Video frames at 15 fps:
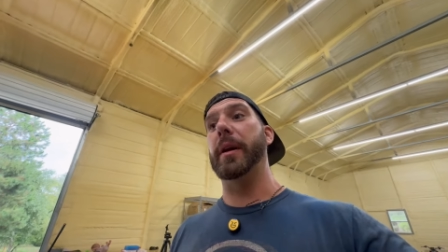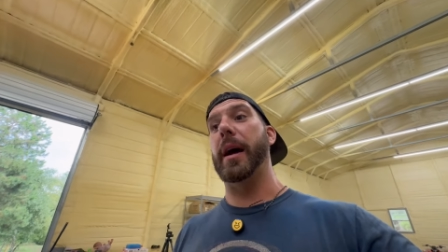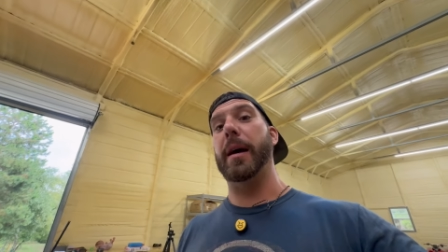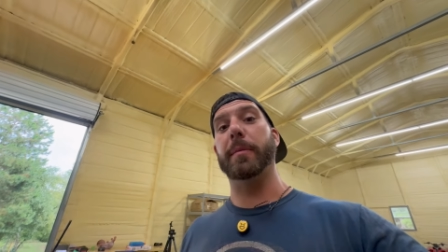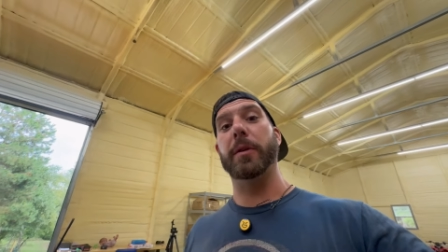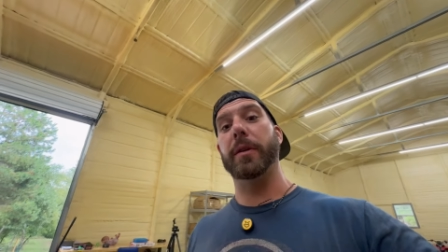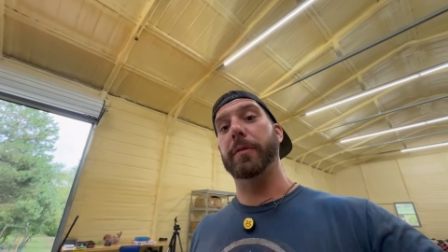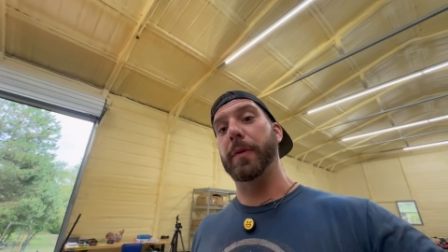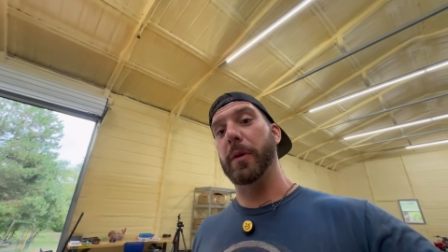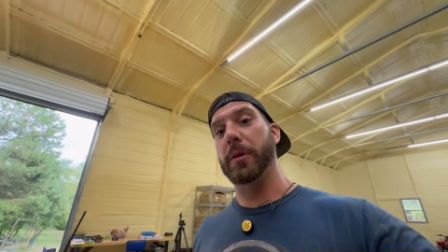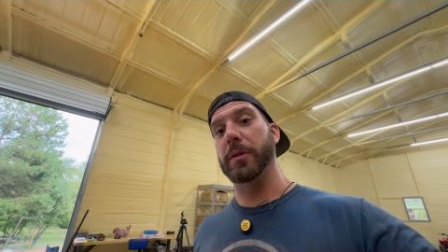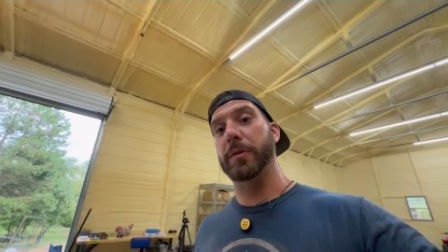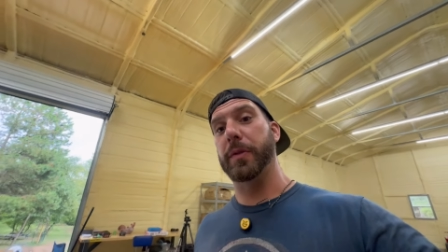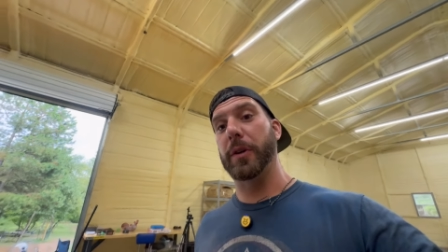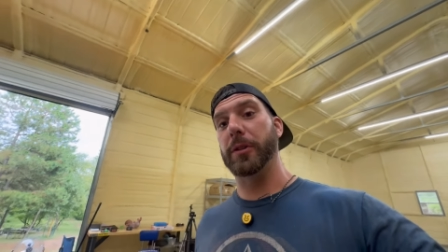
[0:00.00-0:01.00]
I'm gonna focus
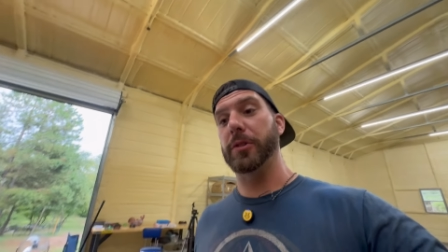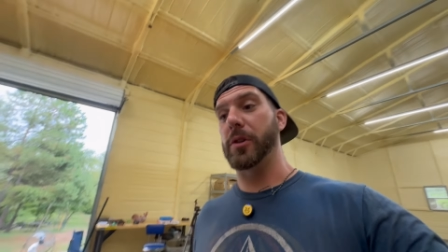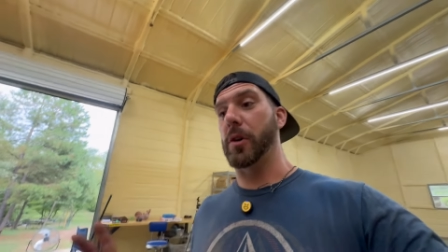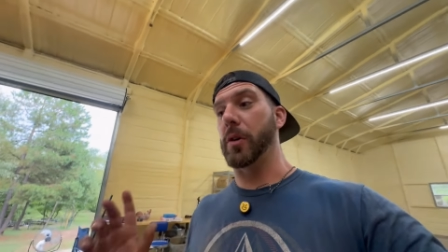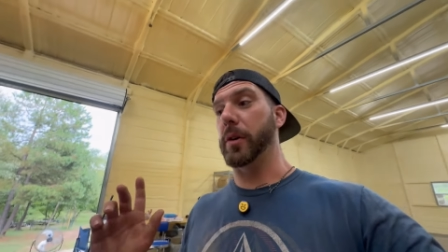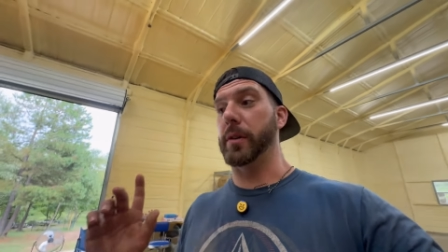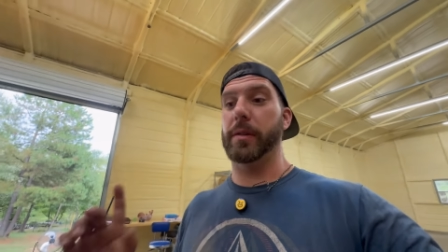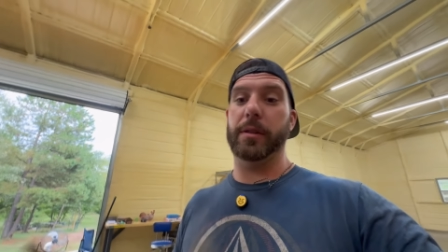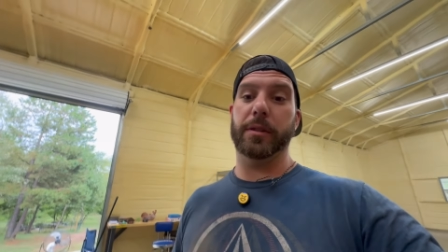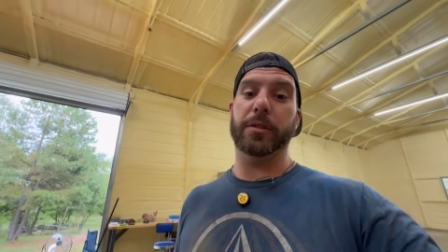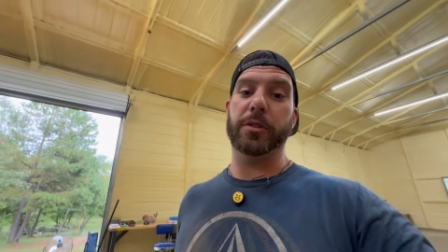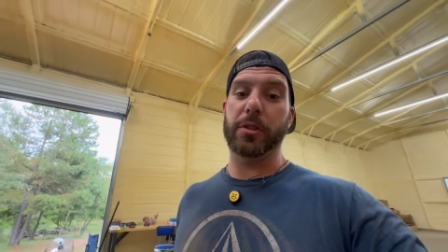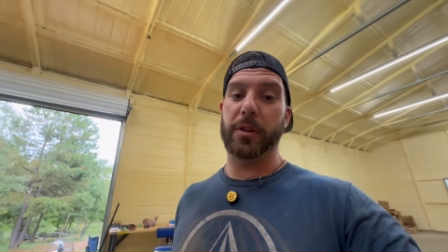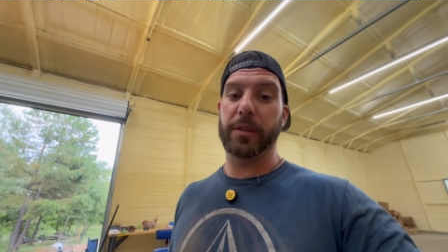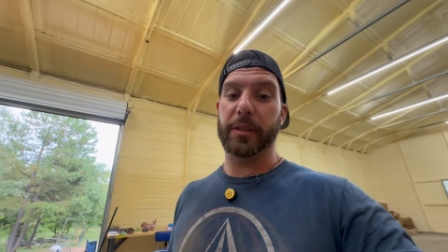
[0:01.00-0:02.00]
first on
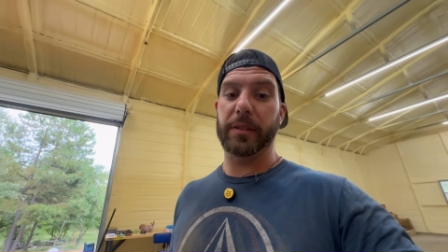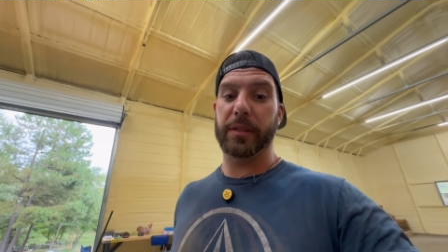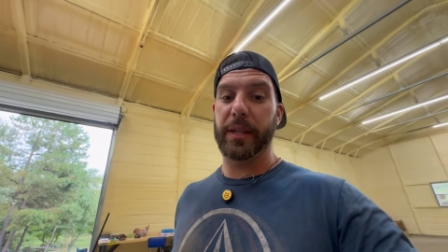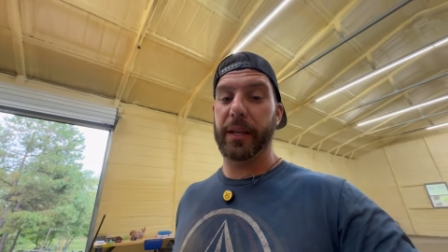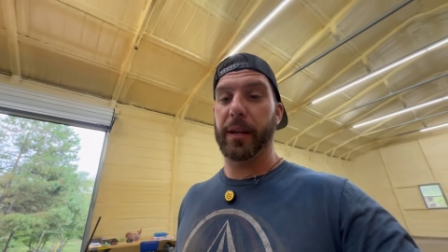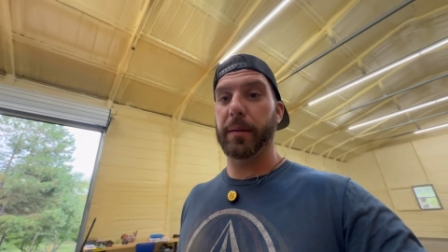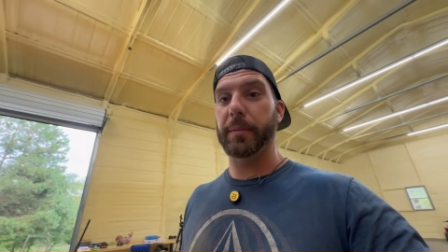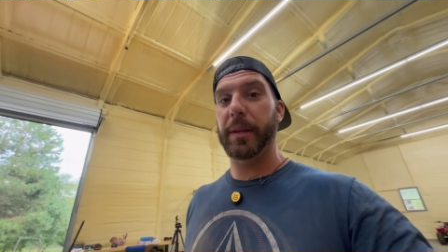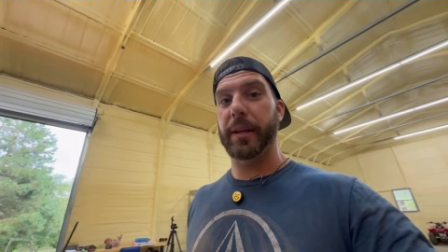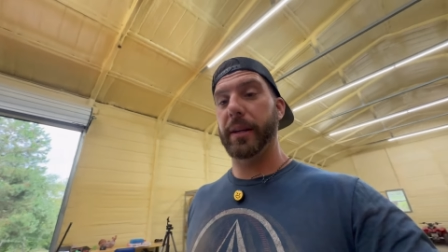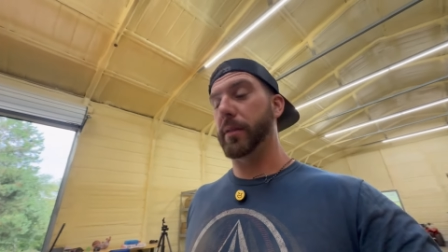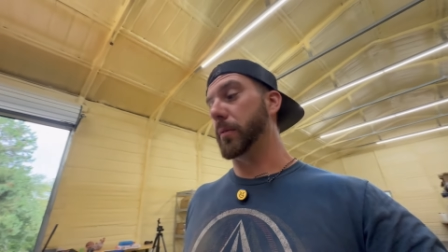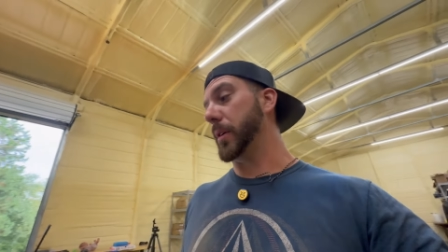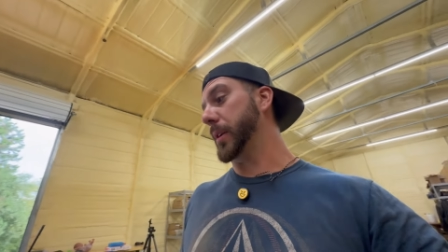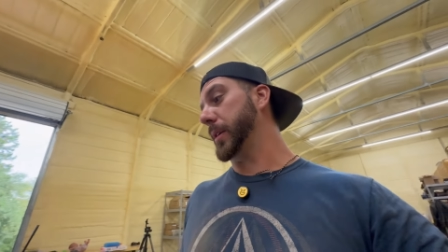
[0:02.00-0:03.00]
starting this thing up, getting it
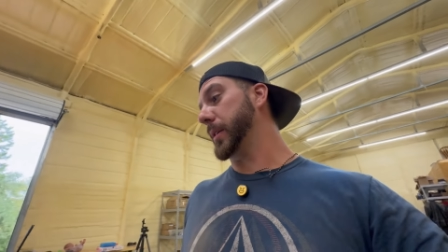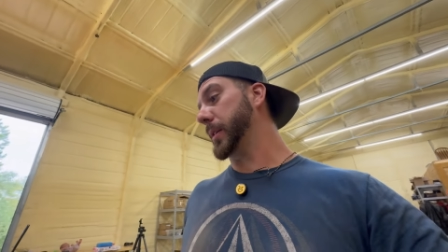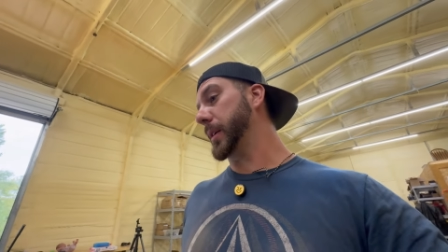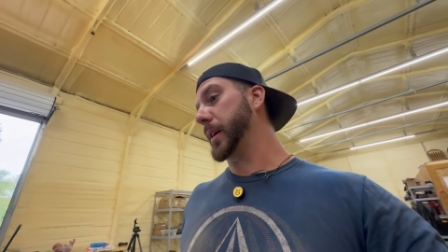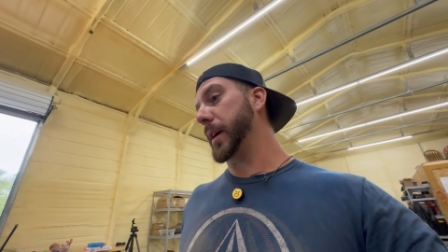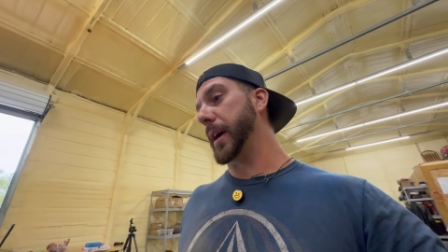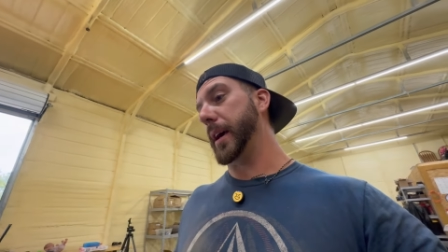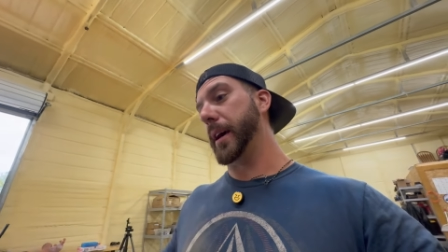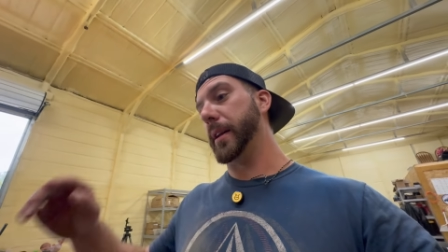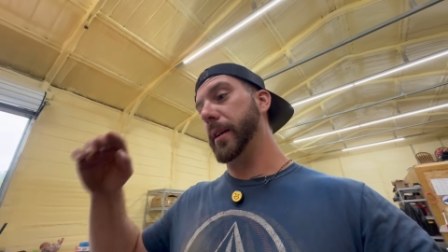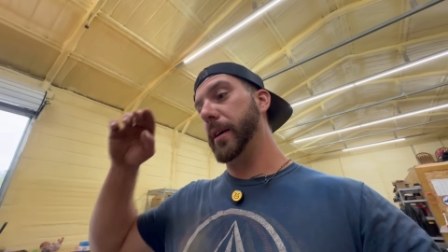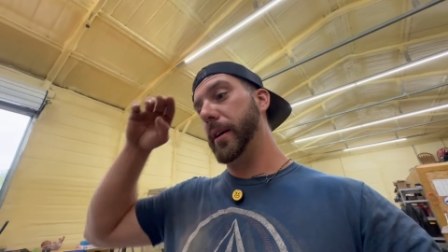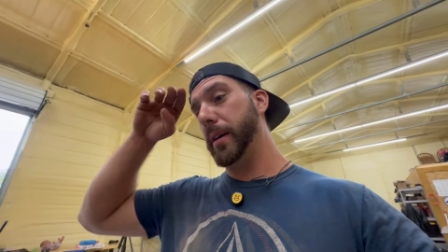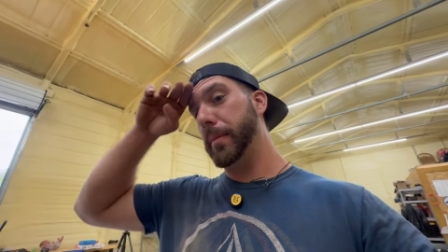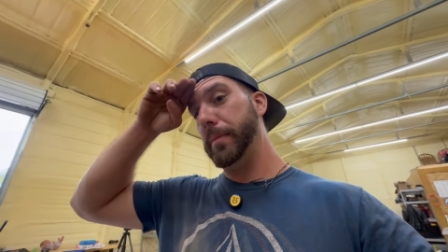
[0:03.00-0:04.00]
running, and
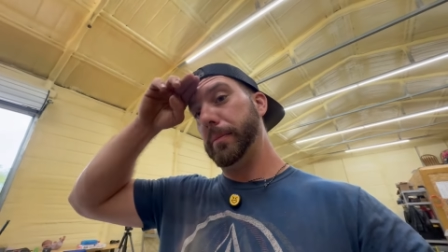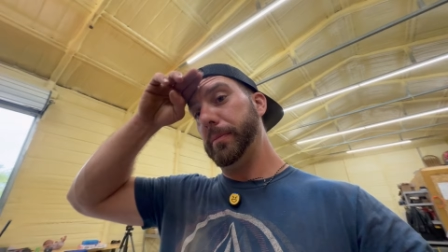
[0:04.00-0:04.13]
uh,